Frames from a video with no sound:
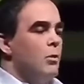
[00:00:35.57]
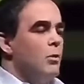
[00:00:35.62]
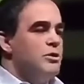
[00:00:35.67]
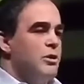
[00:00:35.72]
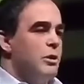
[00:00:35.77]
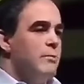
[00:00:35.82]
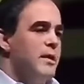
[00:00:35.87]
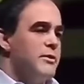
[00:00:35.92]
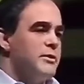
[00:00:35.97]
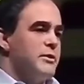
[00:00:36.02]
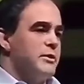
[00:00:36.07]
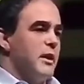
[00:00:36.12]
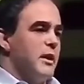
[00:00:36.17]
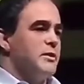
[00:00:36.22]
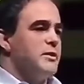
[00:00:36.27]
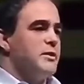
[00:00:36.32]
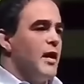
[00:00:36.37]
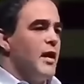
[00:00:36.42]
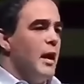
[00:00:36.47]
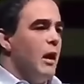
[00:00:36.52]
which emits
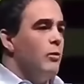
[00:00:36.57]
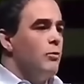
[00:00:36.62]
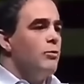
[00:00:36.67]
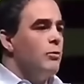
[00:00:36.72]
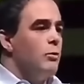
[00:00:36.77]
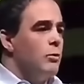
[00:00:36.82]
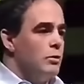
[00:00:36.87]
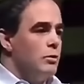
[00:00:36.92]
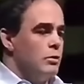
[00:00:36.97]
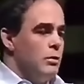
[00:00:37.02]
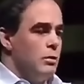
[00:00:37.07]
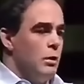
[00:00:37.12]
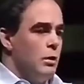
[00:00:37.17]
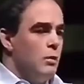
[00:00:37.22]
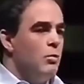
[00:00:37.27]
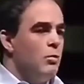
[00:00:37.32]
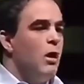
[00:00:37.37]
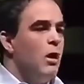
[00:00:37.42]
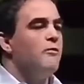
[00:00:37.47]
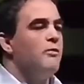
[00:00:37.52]
a sound
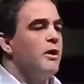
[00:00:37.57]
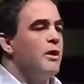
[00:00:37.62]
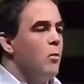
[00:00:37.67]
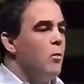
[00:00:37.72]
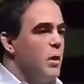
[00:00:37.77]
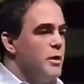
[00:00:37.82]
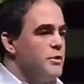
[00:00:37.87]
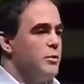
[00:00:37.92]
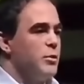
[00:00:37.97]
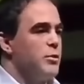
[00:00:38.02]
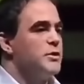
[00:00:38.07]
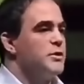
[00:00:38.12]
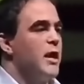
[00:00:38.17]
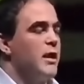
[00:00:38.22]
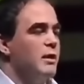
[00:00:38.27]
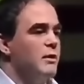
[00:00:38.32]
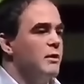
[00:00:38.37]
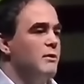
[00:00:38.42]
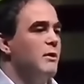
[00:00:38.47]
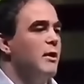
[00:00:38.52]
roughly once per
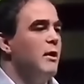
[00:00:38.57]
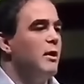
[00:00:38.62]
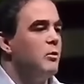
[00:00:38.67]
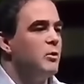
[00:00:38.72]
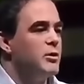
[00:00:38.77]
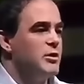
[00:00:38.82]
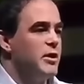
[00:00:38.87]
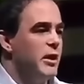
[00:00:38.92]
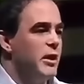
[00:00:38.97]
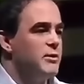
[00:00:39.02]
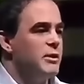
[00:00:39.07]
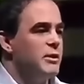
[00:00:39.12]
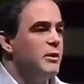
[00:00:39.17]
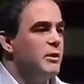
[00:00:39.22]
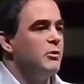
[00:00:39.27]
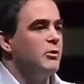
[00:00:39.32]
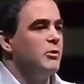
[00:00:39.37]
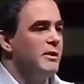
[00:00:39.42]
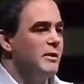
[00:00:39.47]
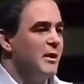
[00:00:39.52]
second, which sounds
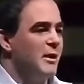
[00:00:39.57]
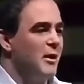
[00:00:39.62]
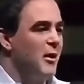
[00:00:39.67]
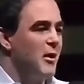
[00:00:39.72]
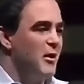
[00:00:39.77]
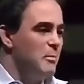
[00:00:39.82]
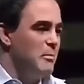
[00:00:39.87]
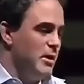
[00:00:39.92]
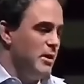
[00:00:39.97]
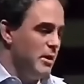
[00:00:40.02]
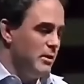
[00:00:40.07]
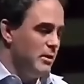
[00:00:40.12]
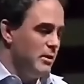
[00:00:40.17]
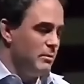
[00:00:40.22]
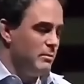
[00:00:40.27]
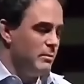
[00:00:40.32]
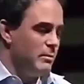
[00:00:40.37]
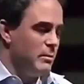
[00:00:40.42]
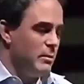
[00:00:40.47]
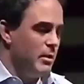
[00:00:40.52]
eerily like a heartbeat.
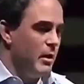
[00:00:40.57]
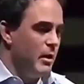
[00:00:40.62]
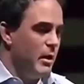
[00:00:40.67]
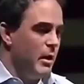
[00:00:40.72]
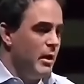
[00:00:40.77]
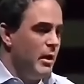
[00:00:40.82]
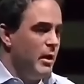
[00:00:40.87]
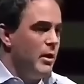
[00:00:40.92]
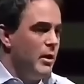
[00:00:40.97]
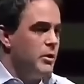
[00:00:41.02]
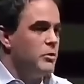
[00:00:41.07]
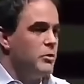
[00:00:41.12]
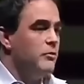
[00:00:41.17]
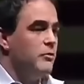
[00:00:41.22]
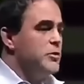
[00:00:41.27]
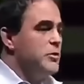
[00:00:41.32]
So if